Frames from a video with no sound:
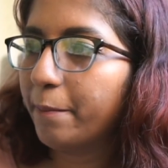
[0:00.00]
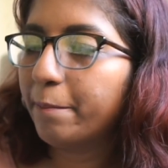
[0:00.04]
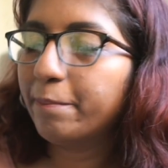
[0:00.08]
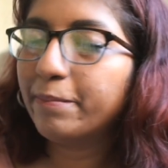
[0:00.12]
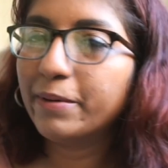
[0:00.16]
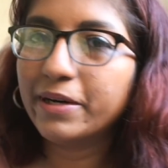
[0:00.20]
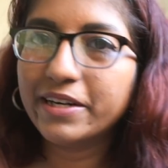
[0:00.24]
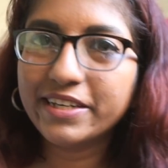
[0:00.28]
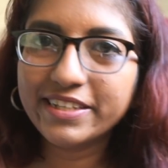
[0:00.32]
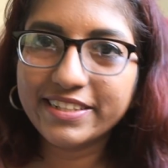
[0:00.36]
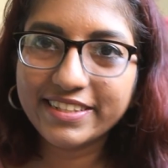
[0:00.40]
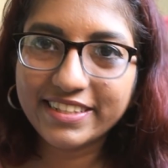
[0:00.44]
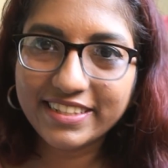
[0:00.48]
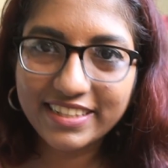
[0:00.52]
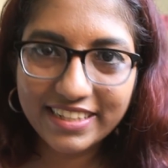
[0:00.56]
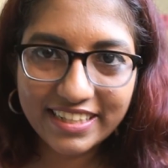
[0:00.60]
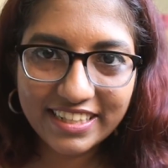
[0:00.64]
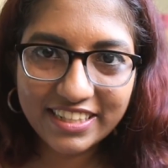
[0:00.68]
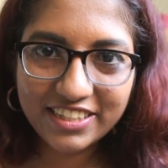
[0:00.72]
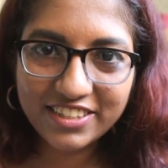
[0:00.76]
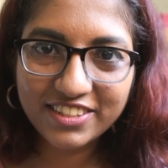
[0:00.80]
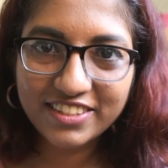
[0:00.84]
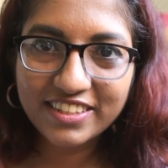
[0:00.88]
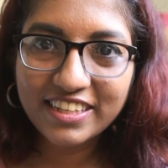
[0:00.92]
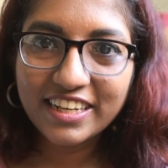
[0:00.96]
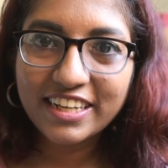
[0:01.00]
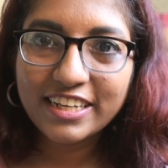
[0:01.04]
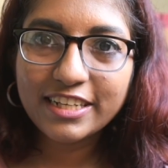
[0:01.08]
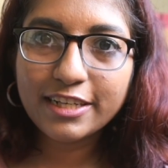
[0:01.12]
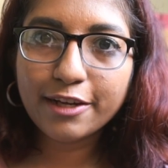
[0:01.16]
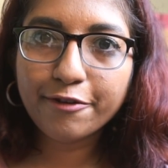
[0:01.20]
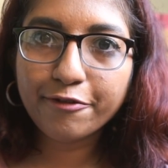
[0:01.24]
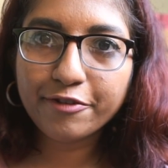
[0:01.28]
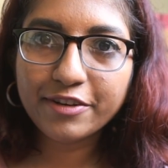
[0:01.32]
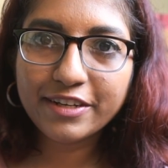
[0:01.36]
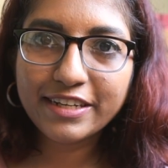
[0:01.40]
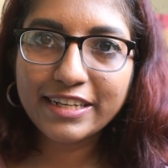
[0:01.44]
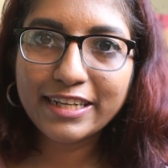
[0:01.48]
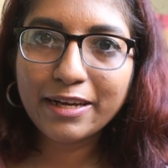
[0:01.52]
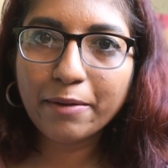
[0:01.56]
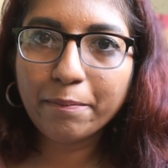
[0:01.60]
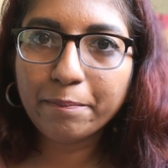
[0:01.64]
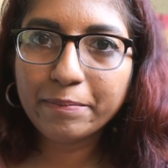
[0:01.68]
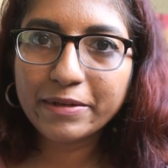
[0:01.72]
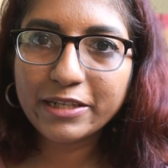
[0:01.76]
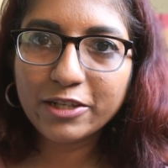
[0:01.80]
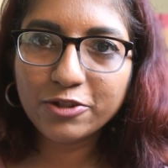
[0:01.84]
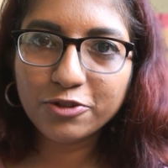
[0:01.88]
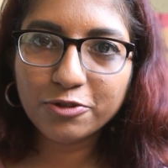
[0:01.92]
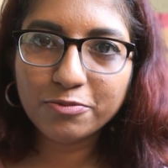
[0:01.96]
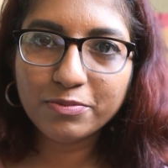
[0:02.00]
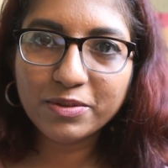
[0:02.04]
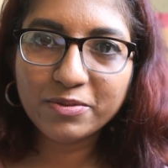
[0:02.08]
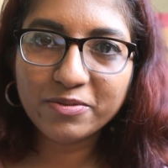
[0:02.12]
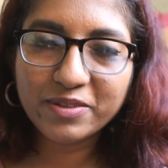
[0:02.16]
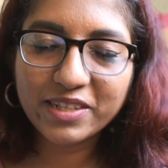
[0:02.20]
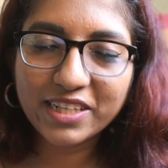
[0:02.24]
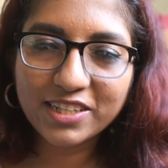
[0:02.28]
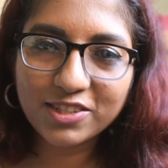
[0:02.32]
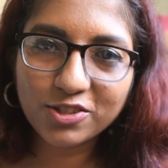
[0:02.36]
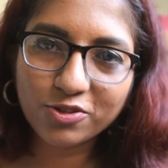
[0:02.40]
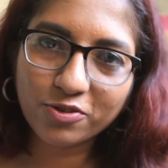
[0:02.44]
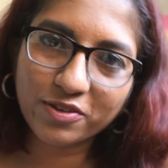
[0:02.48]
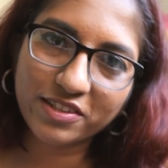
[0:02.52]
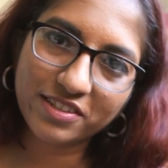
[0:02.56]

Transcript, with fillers: but it definitely appealed to me when I saw